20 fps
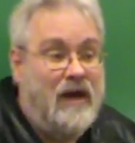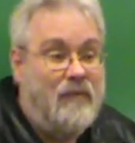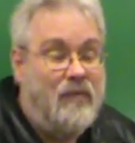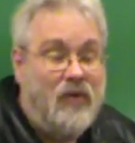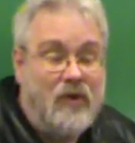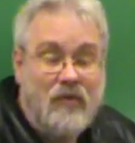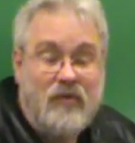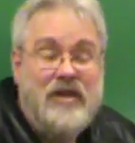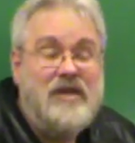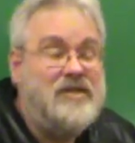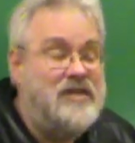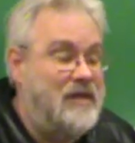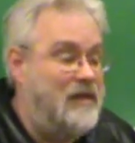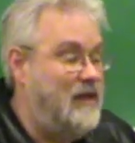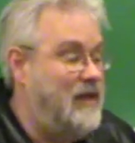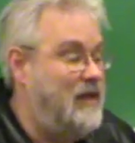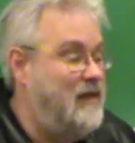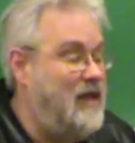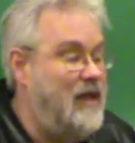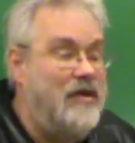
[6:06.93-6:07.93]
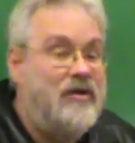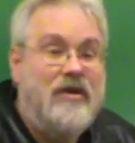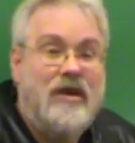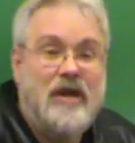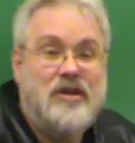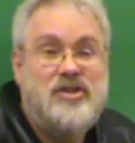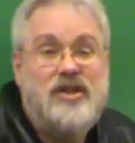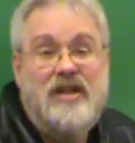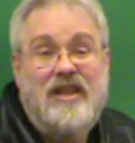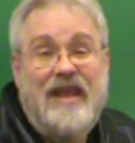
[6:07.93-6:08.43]
more recently the
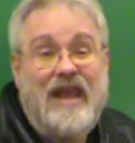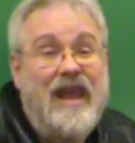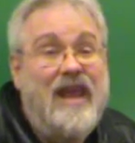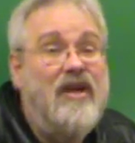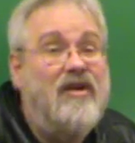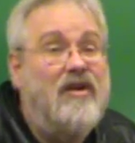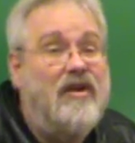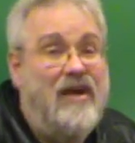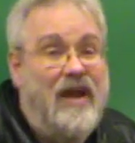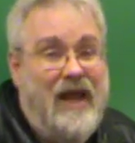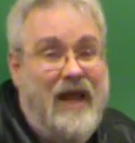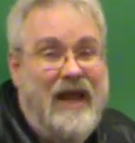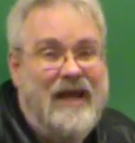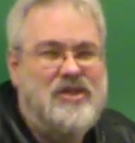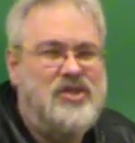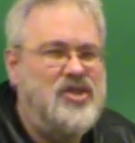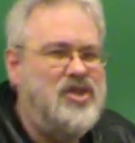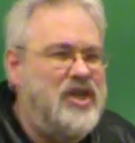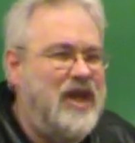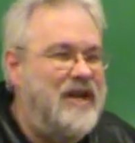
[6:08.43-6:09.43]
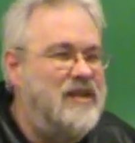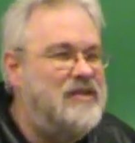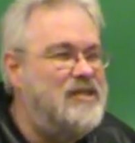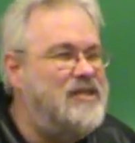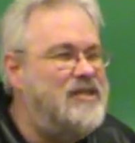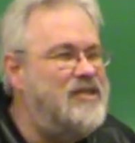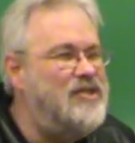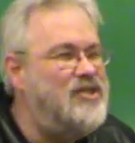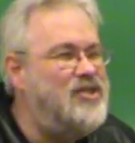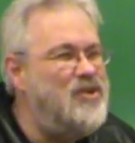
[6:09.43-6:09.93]
introduction of the internet has changed
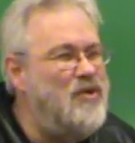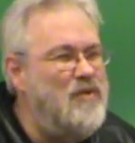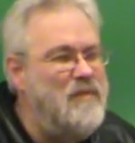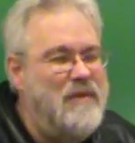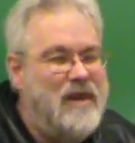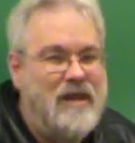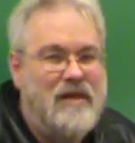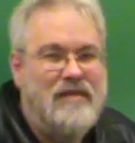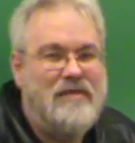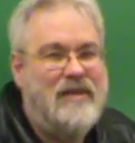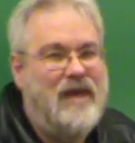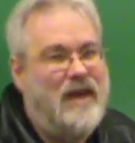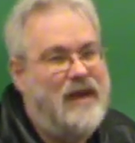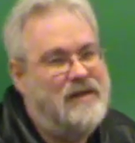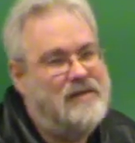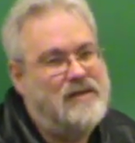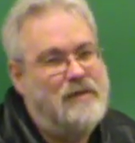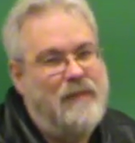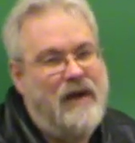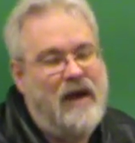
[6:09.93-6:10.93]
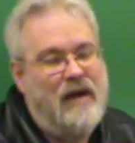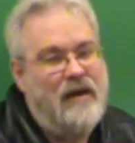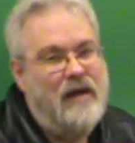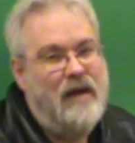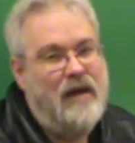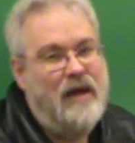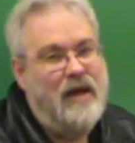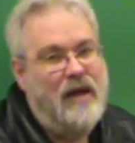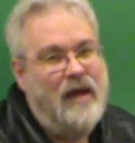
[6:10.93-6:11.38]
so many things about